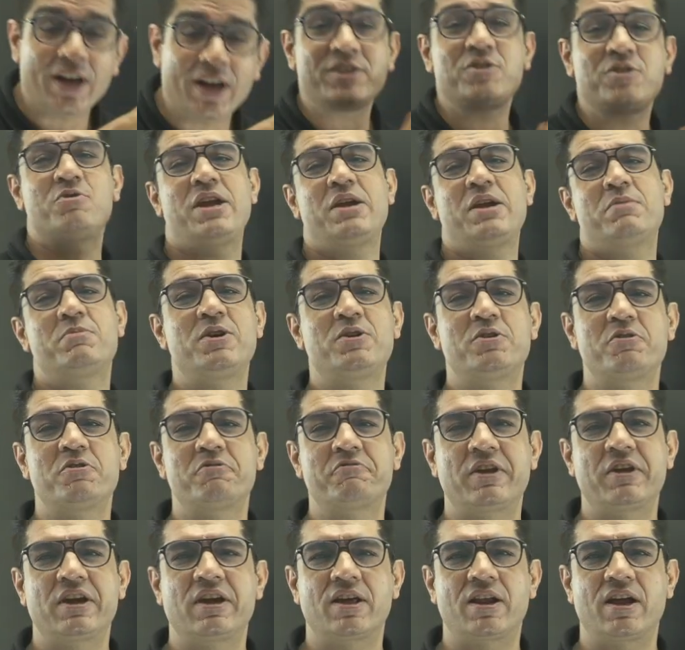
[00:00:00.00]
you able to
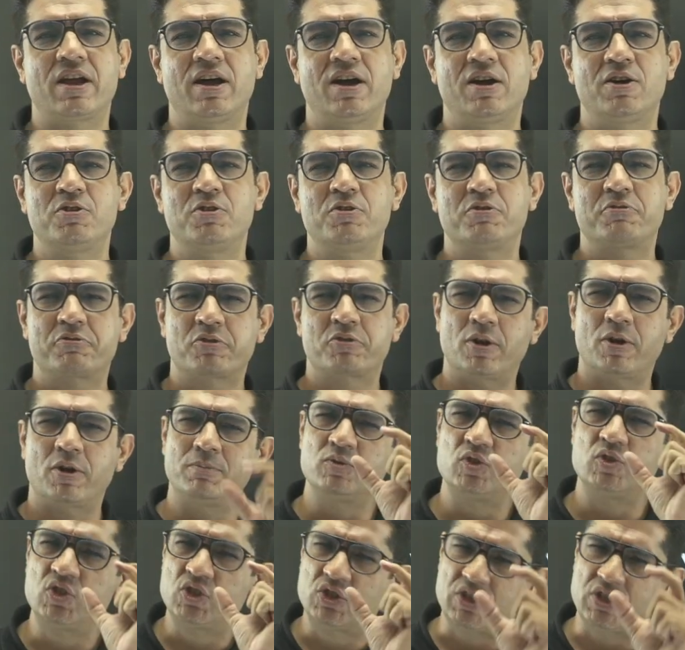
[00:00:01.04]
figure out from
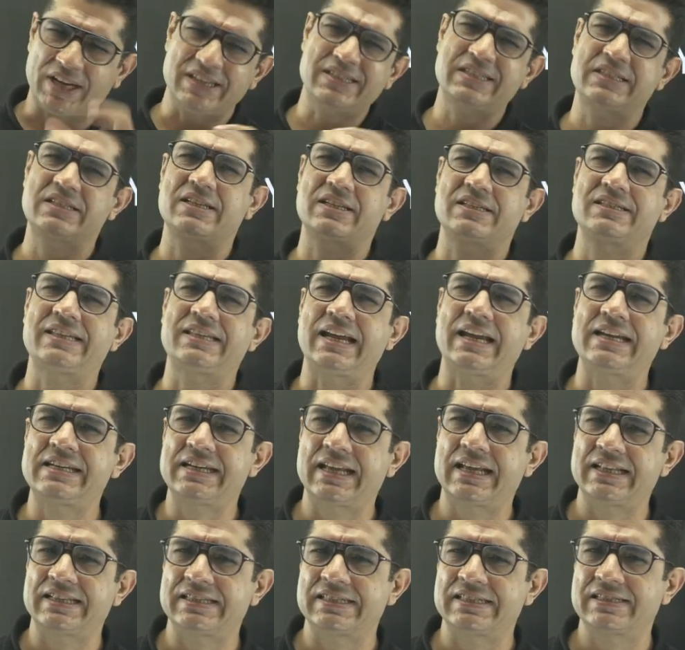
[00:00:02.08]
just a
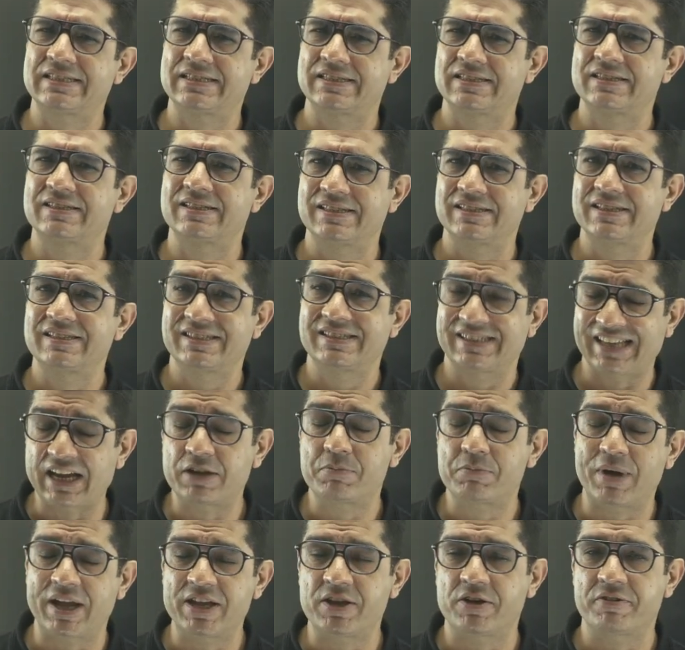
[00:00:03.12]
sentence said
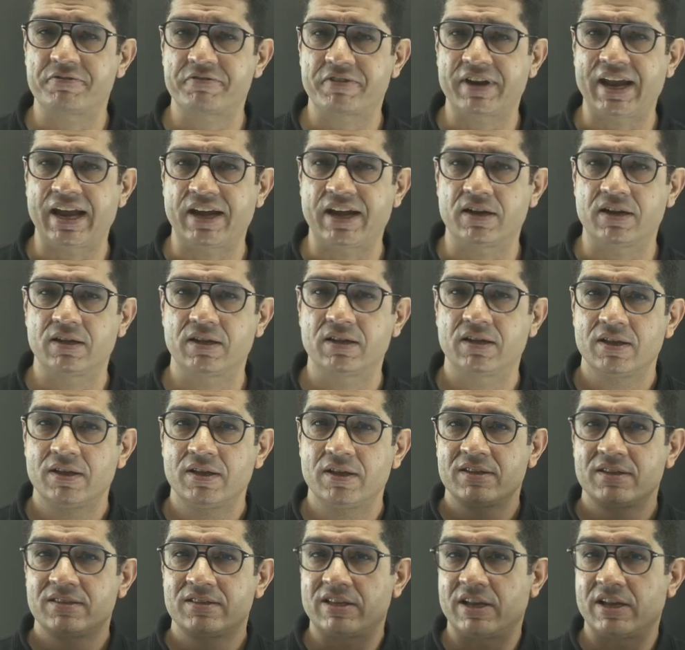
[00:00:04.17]
by your friend
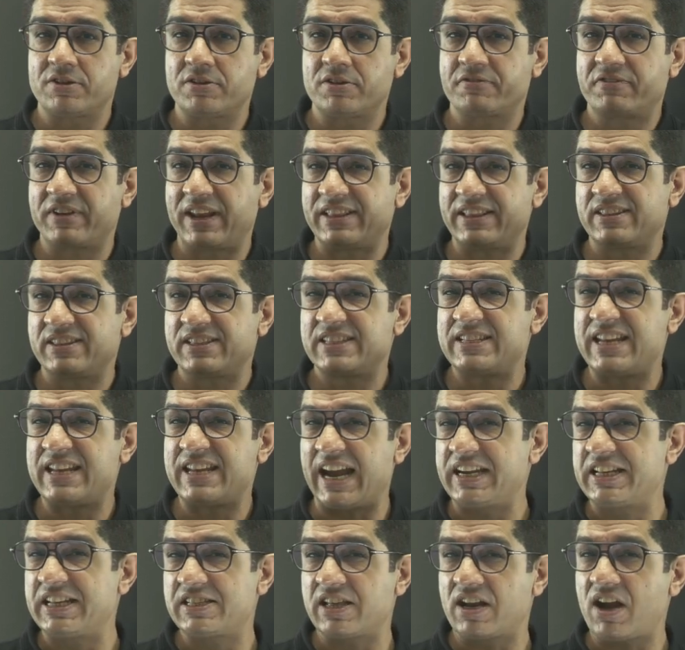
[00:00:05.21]
that your friend's dad
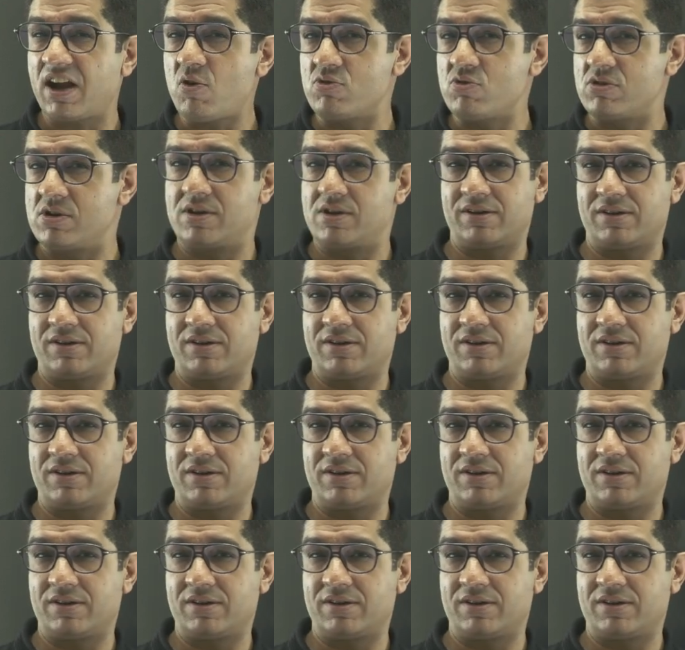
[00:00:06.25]
is around?